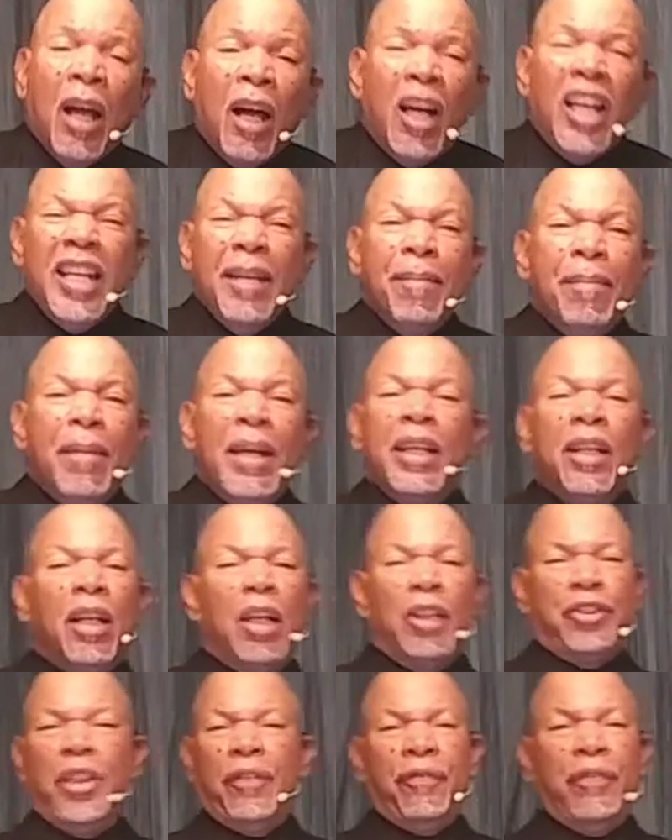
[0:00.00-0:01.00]
amen,
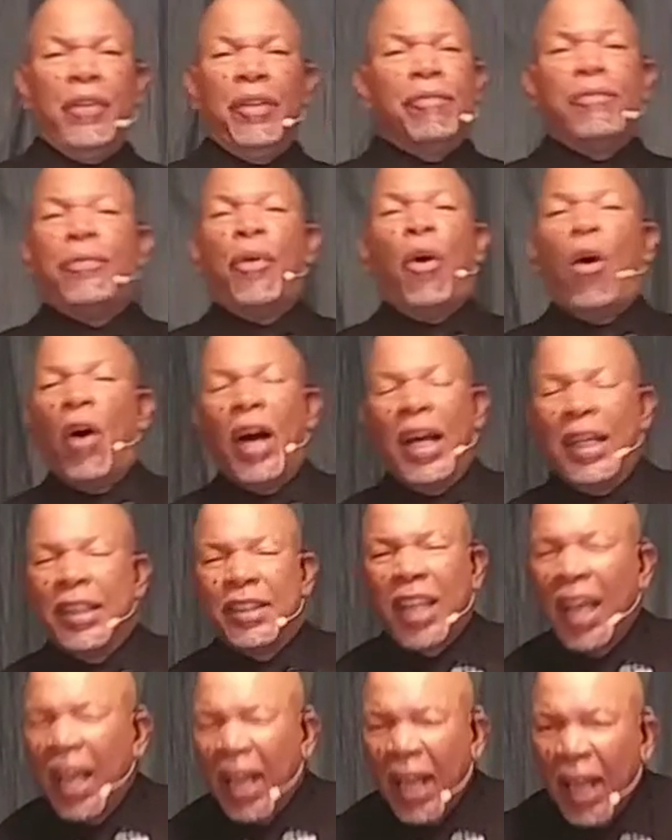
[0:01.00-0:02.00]
a different
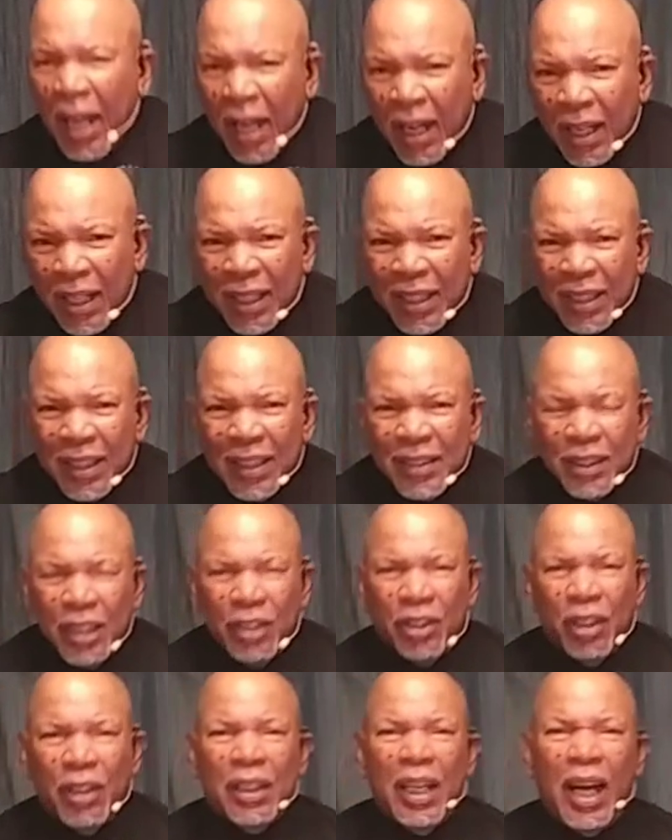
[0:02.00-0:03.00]
voice. Oh,
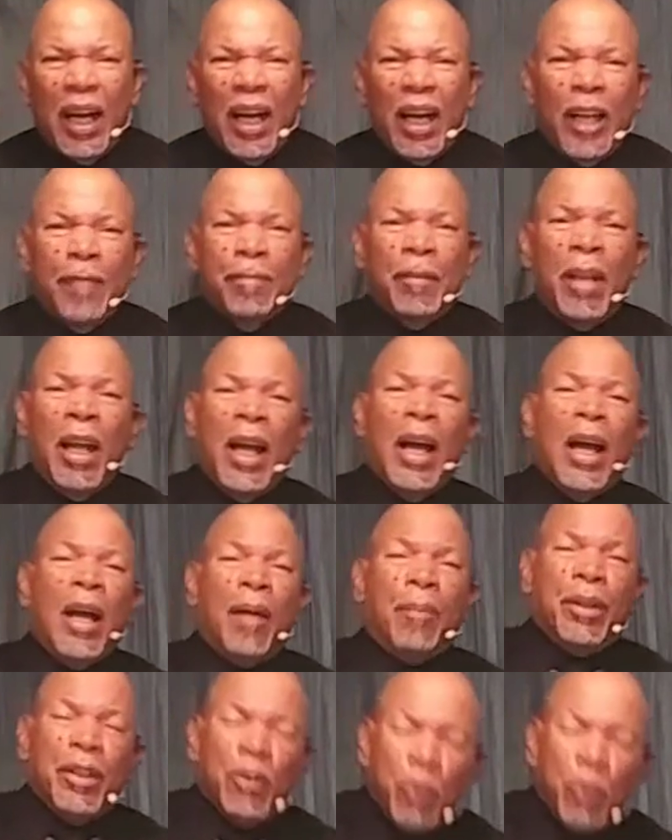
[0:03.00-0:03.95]
saints of God, but